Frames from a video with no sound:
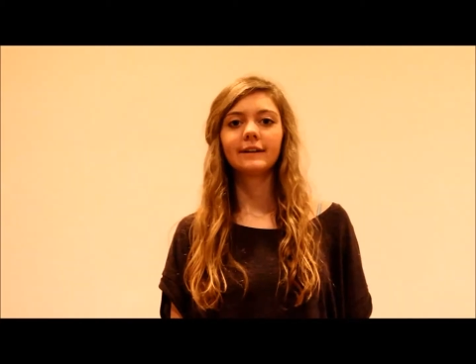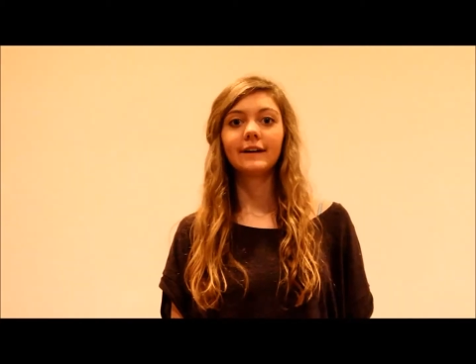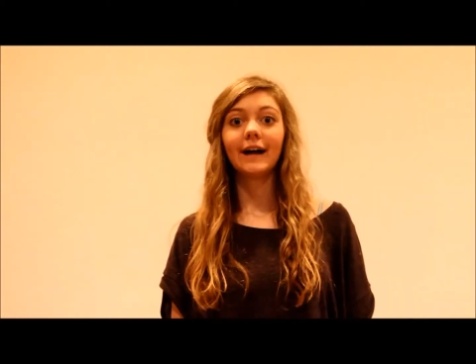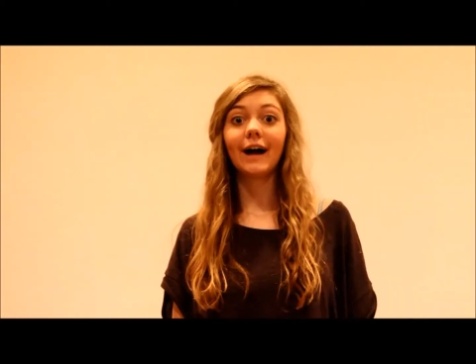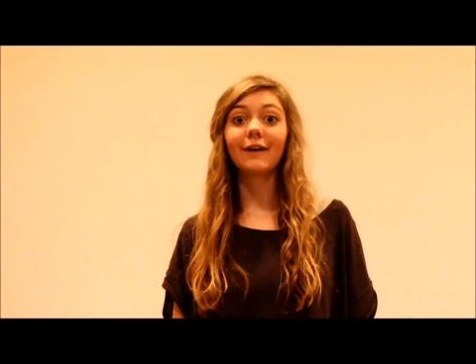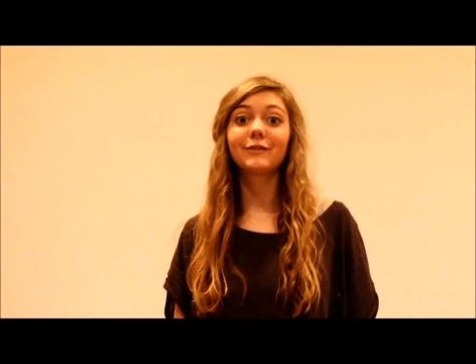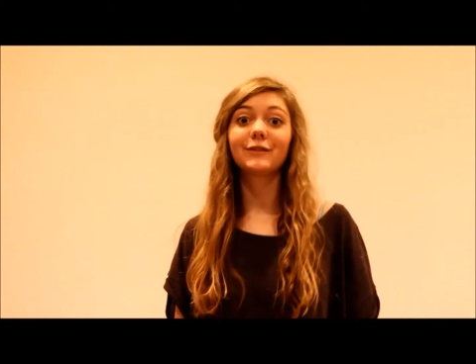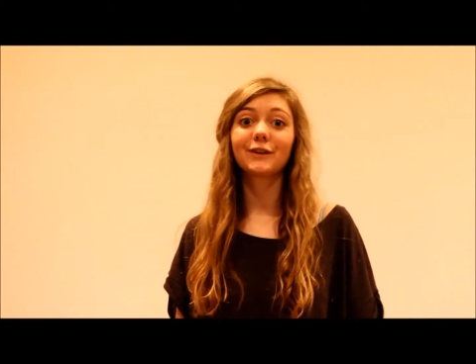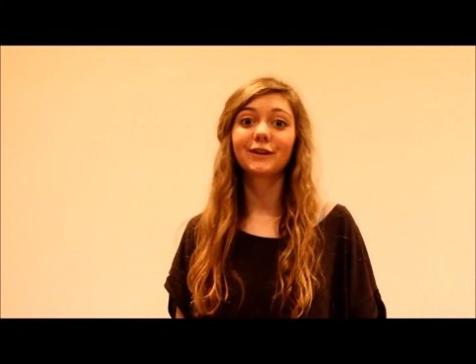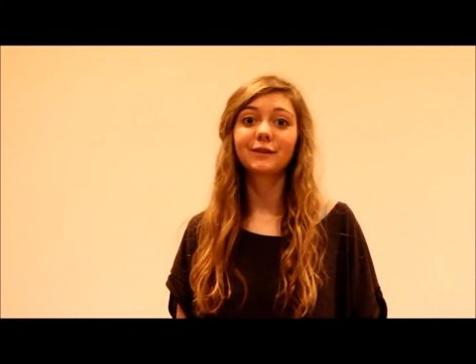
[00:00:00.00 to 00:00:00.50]

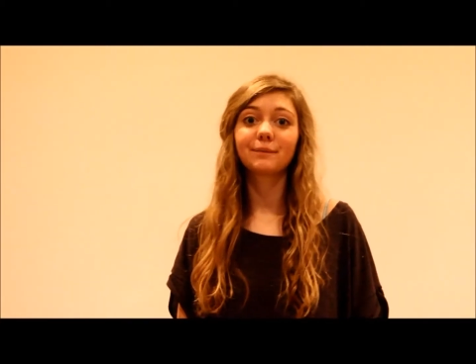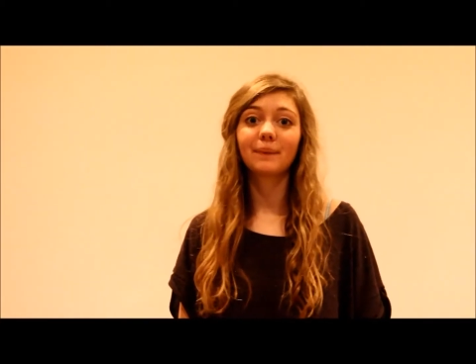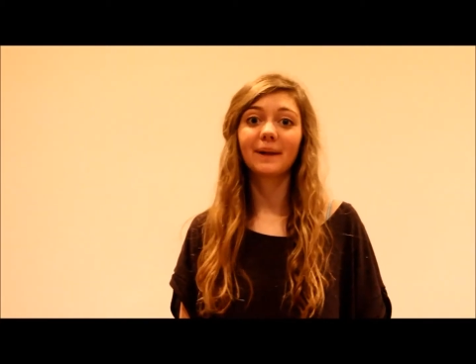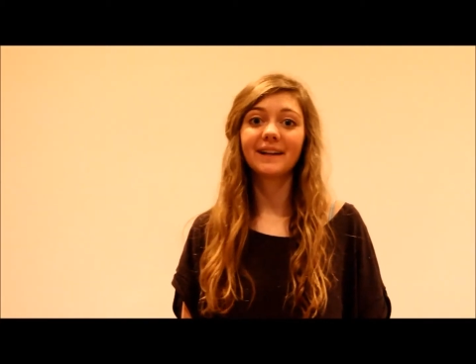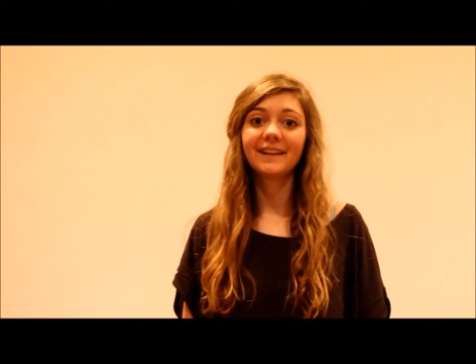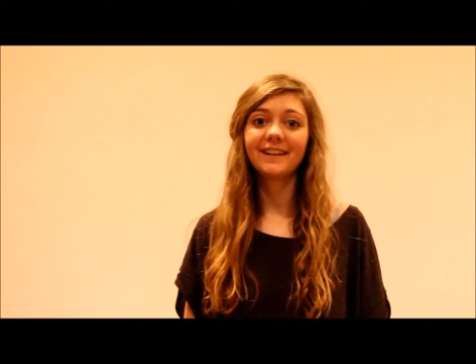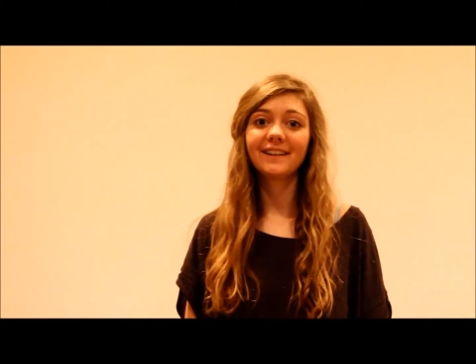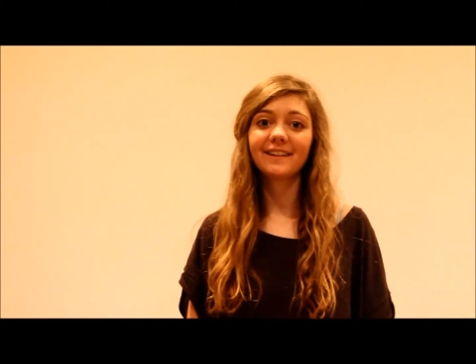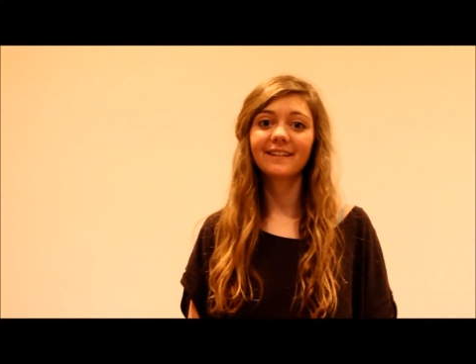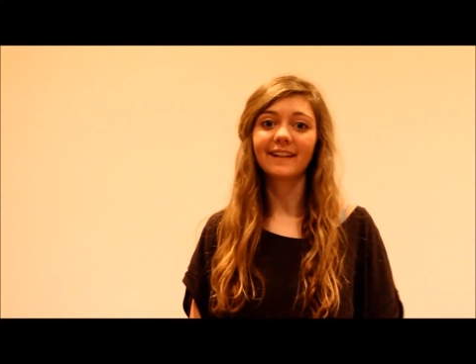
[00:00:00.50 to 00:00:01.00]
After
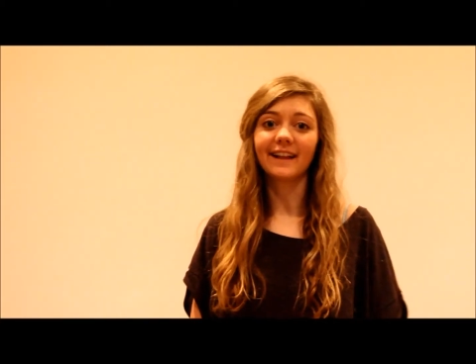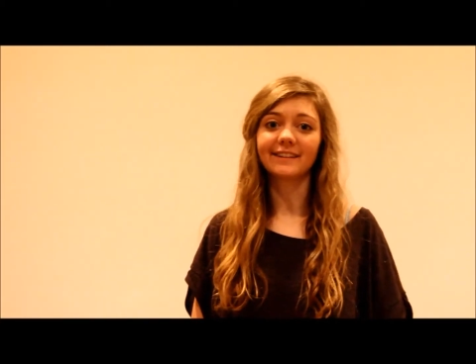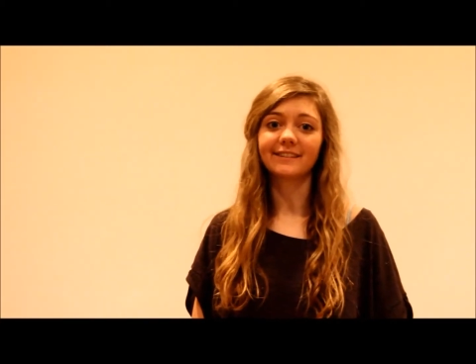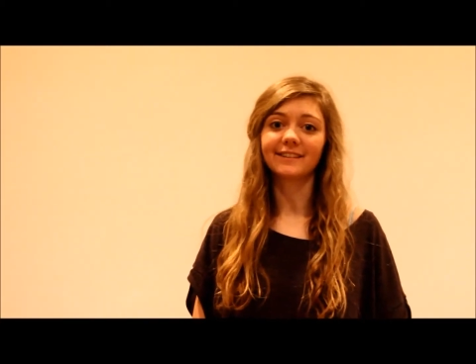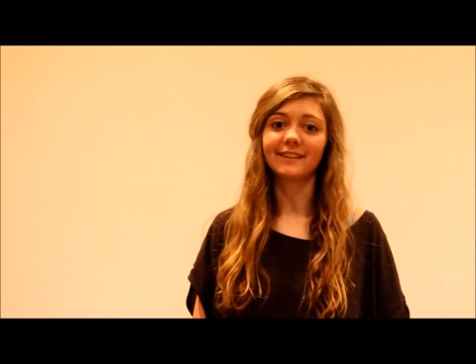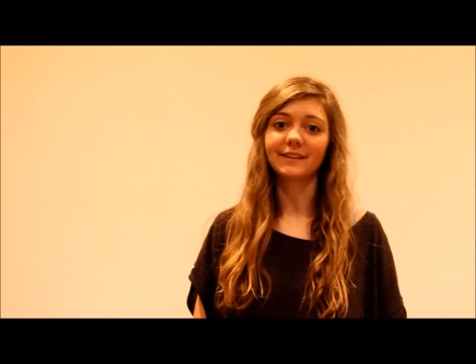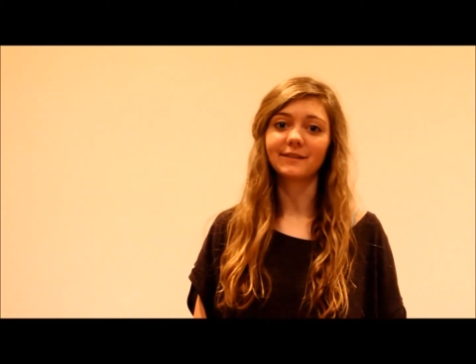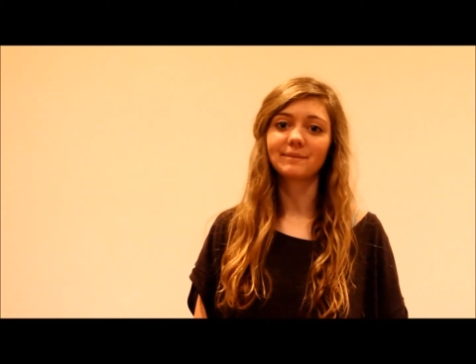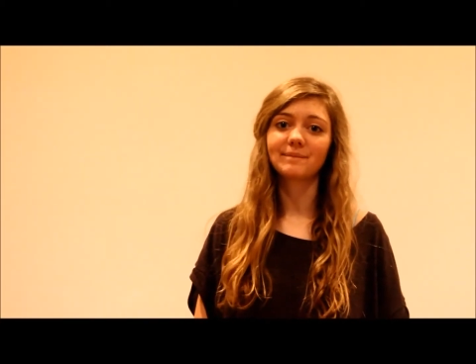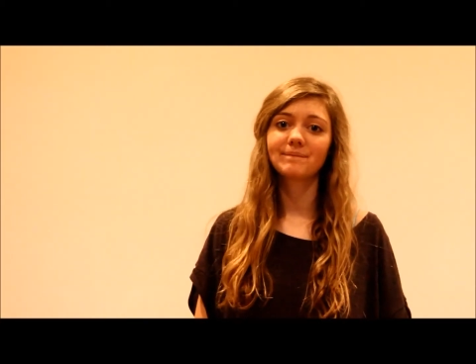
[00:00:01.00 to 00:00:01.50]
explaining the
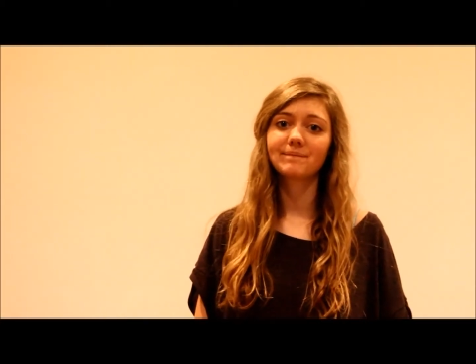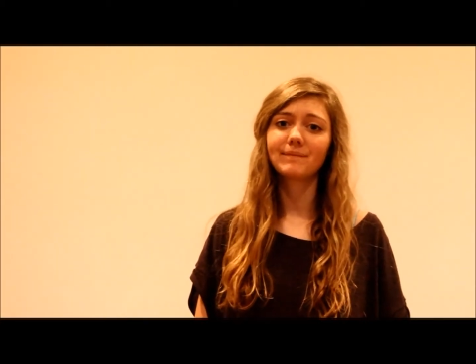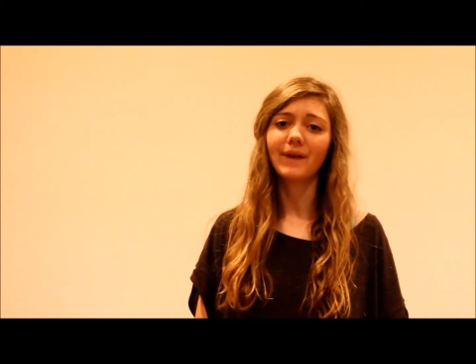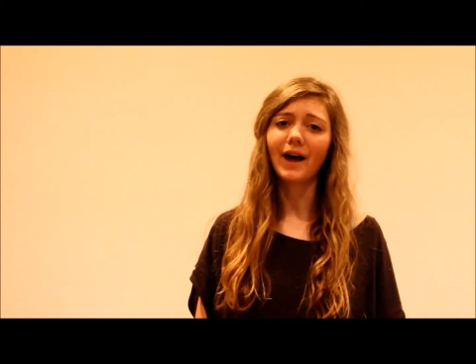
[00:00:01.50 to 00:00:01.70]
lesson,